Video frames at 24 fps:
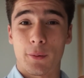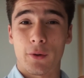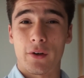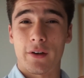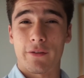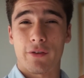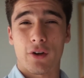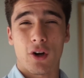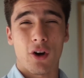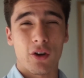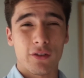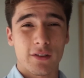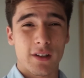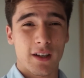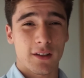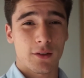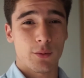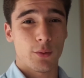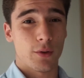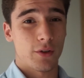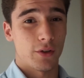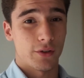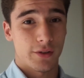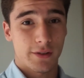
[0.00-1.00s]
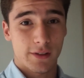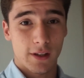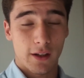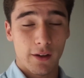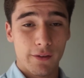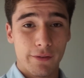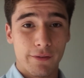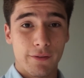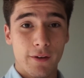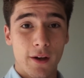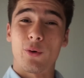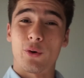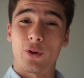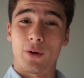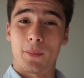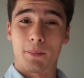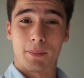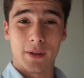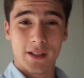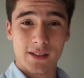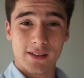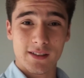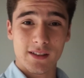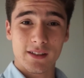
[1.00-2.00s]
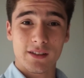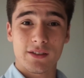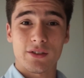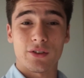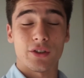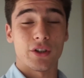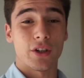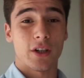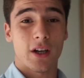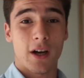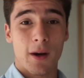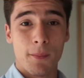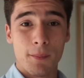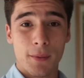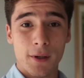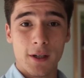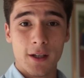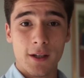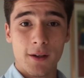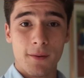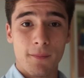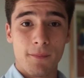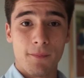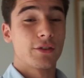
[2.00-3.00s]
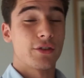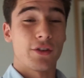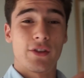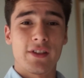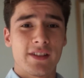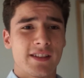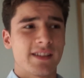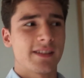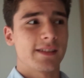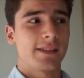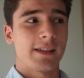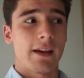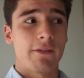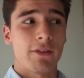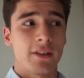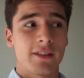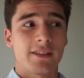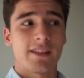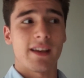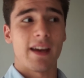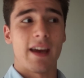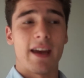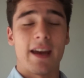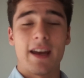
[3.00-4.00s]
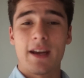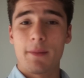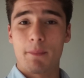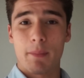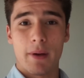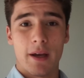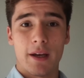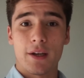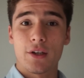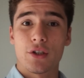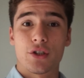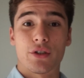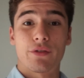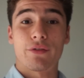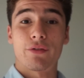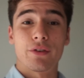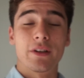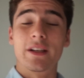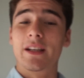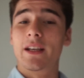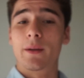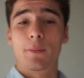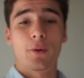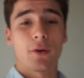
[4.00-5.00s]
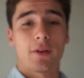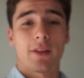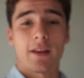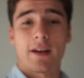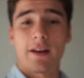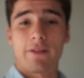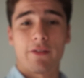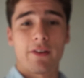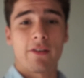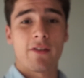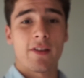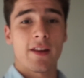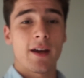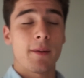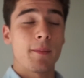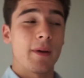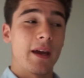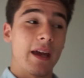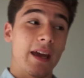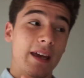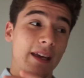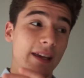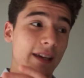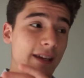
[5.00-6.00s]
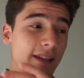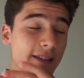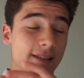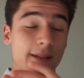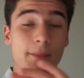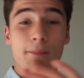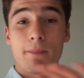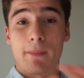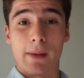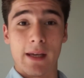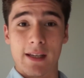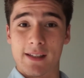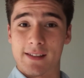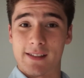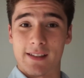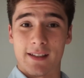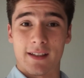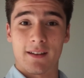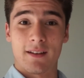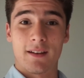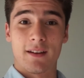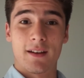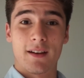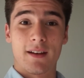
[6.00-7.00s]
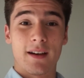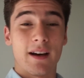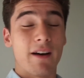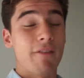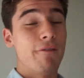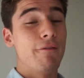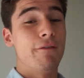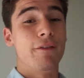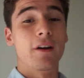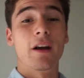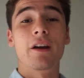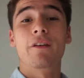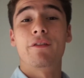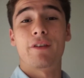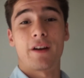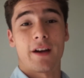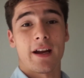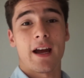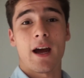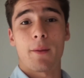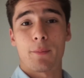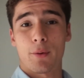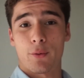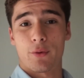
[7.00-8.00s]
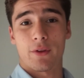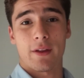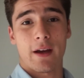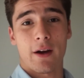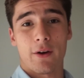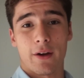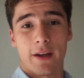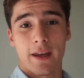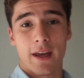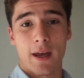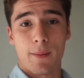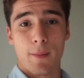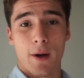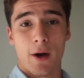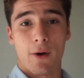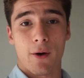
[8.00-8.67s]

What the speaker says: point of contact with yourself or your business or your company. So this 7 to 8 page free ebook that I've given them, it's amazing. I'm very, very happy with how it came